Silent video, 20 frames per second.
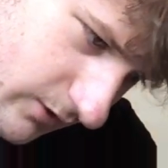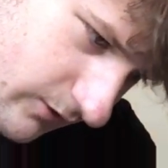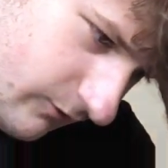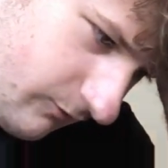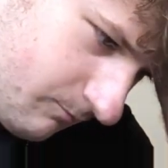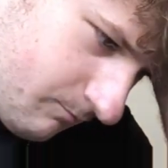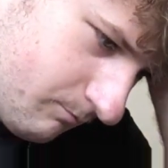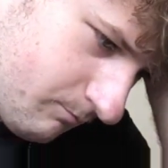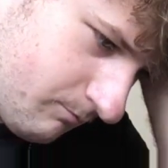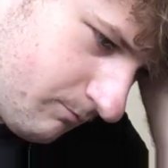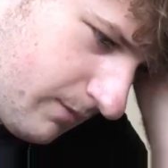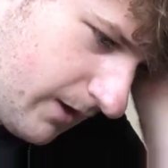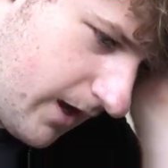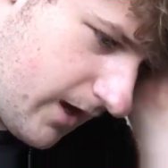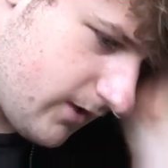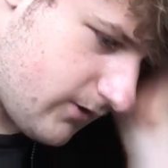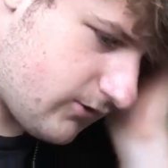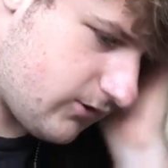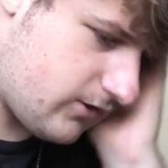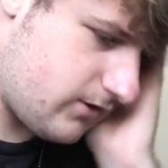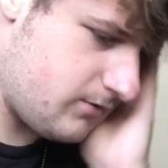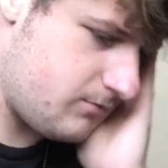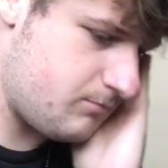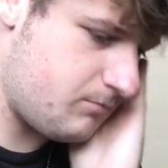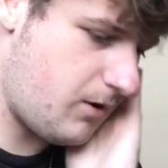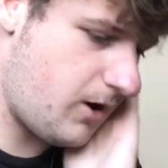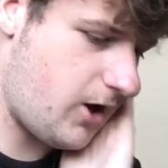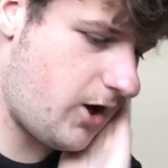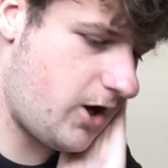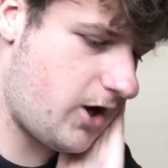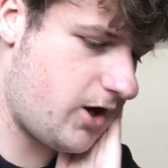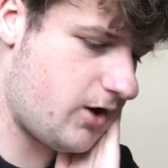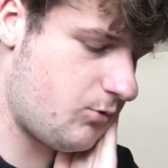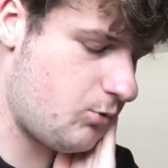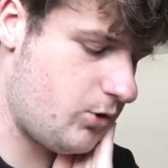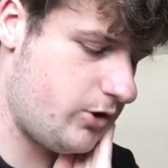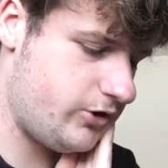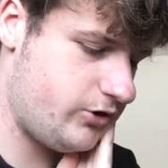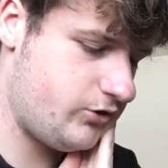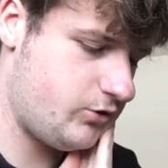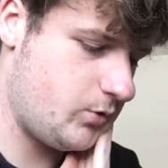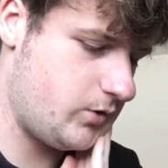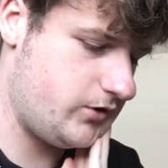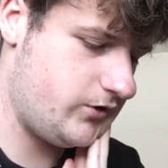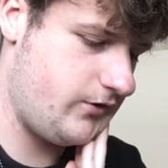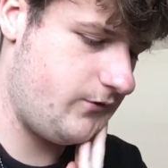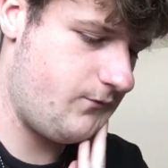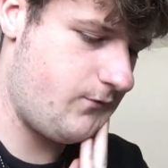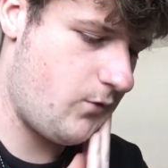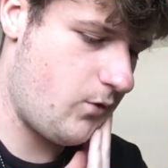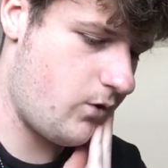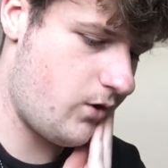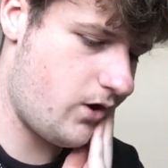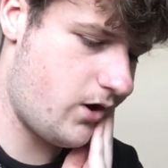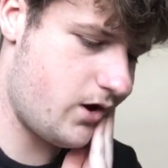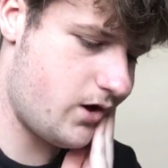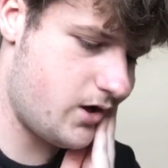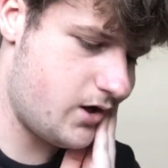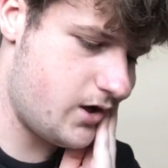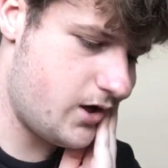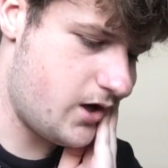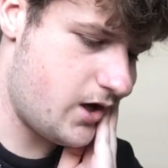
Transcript: is Peyton Pa 124.